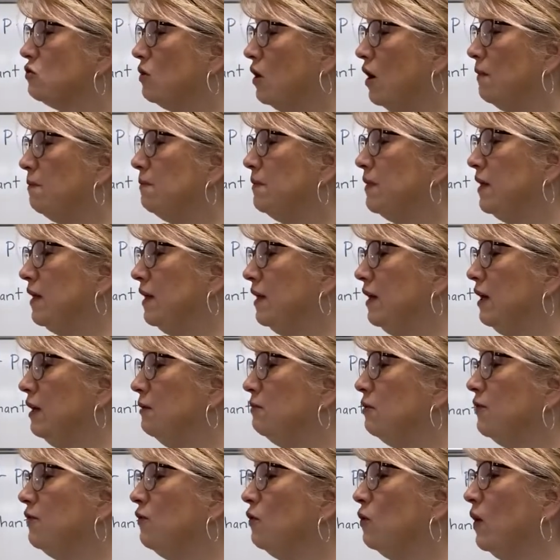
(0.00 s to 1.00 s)
drop the e
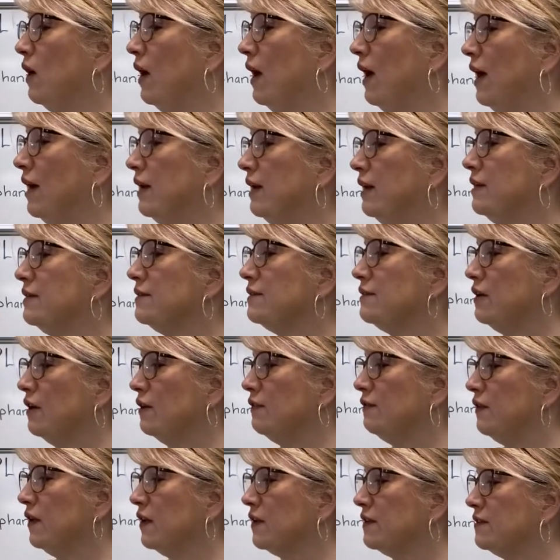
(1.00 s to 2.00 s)
before adding
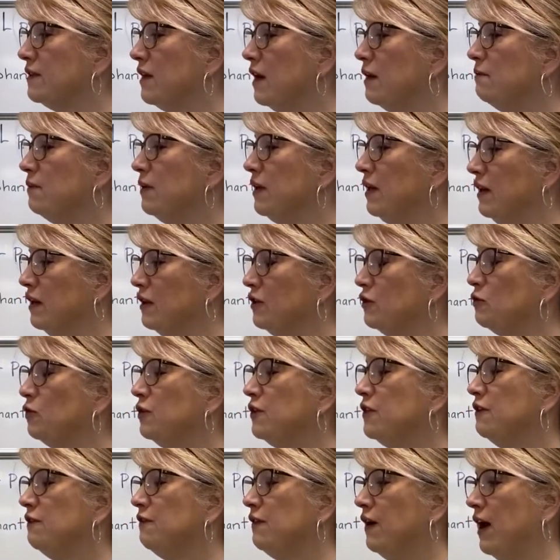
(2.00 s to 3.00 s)
suffix that begins
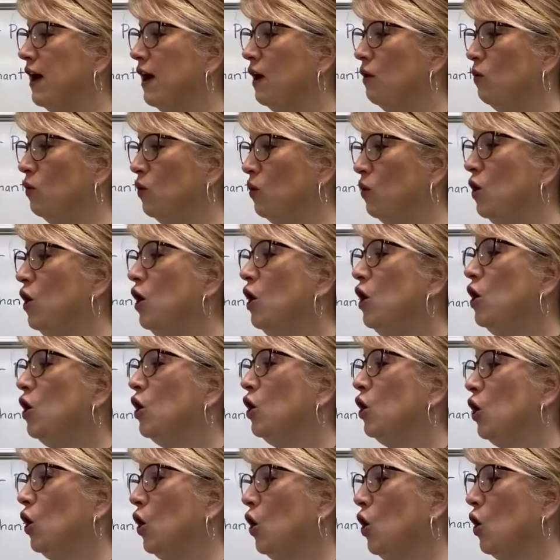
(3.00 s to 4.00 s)
with a vowel.
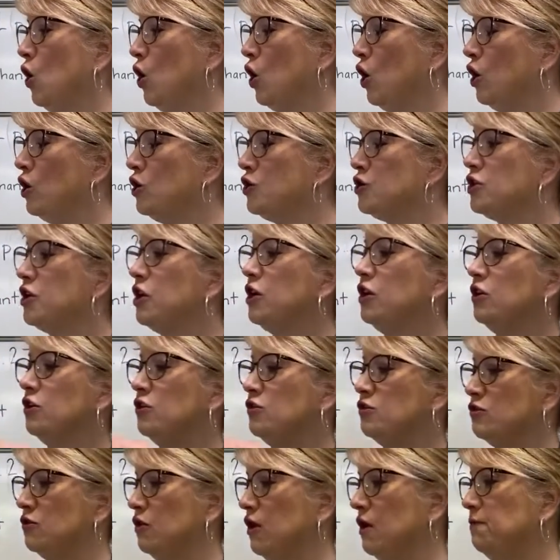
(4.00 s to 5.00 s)
Large,
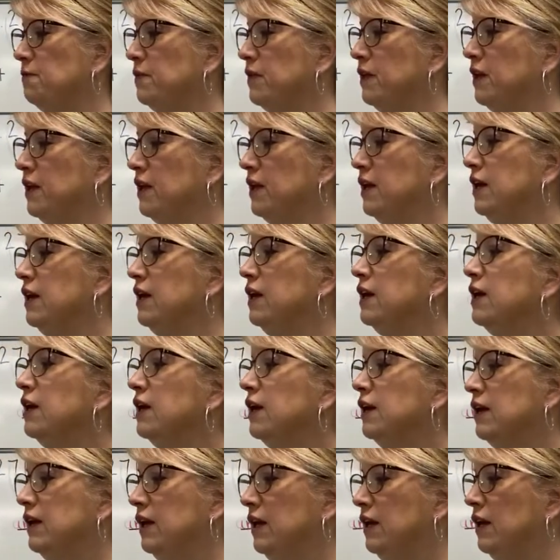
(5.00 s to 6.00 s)
drop the e,
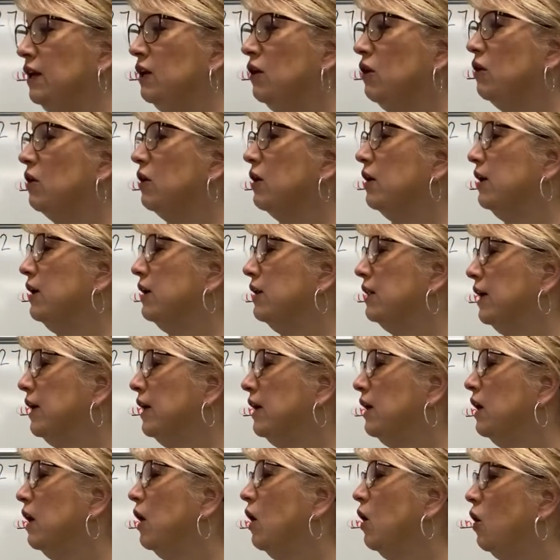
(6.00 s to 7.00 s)
er,
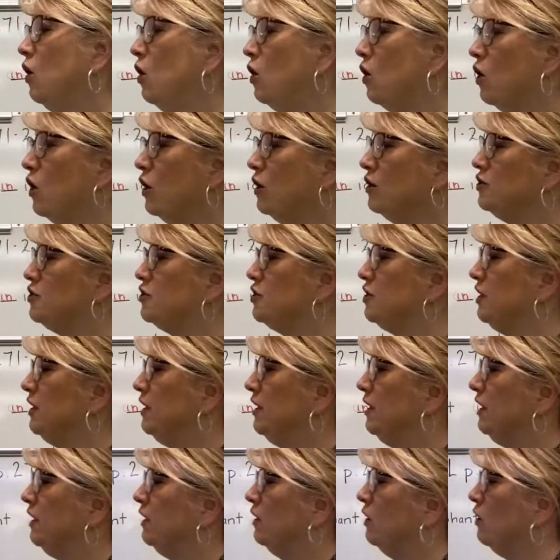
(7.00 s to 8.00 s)
L-A-R-G-E-R.
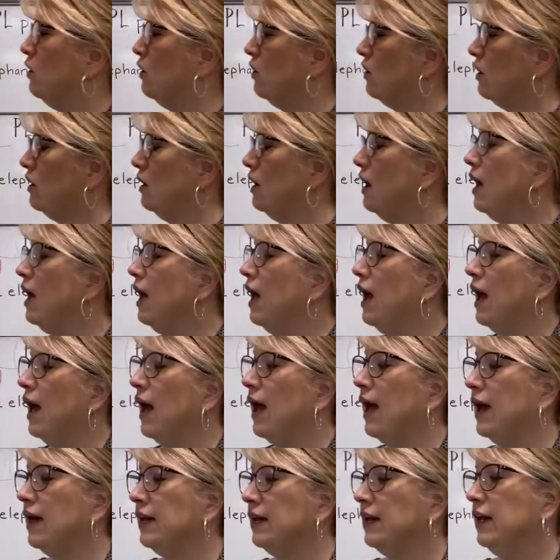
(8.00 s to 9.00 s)
-E
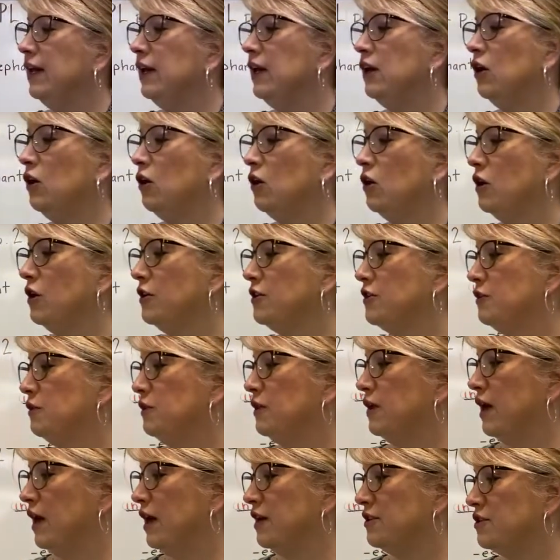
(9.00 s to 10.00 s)
Add ER to
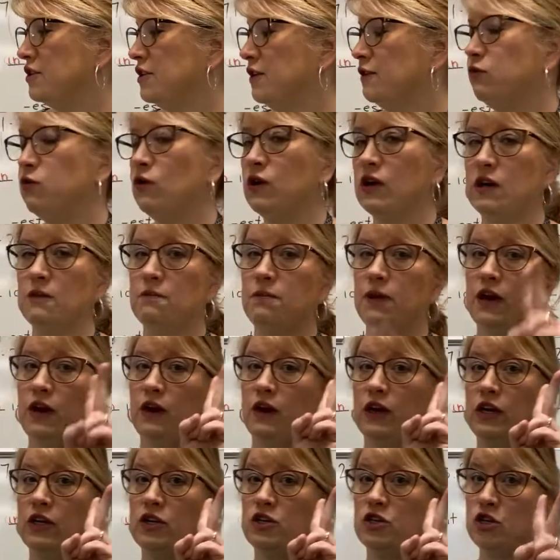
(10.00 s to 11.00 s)
an adjective when
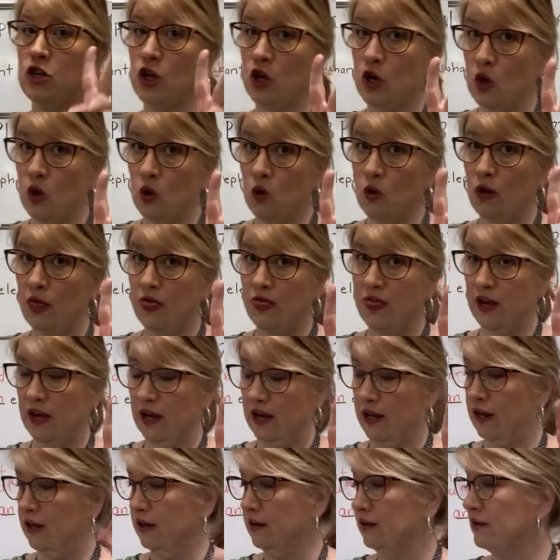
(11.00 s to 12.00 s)
comparing two
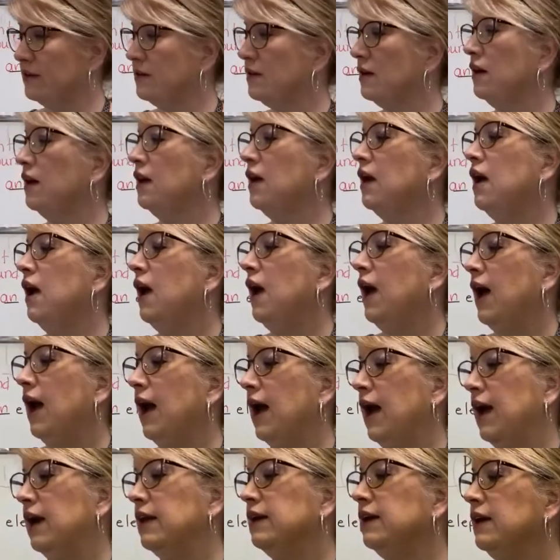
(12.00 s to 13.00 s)
things.
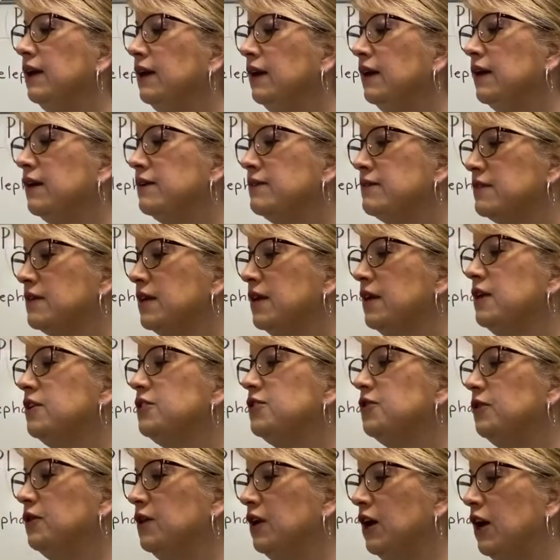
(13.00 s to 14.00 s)
Add EST
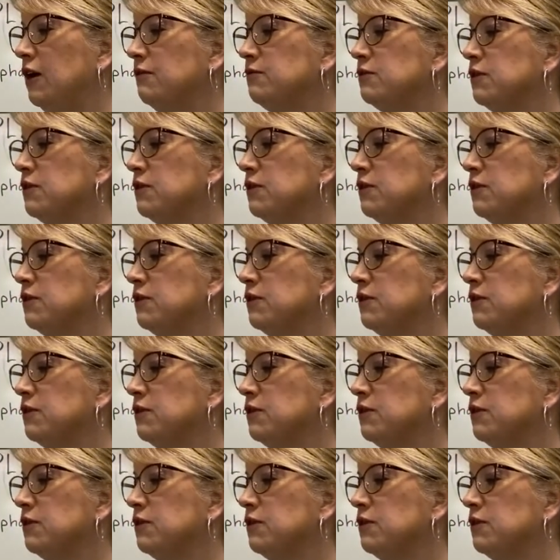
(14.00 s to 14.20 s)
to an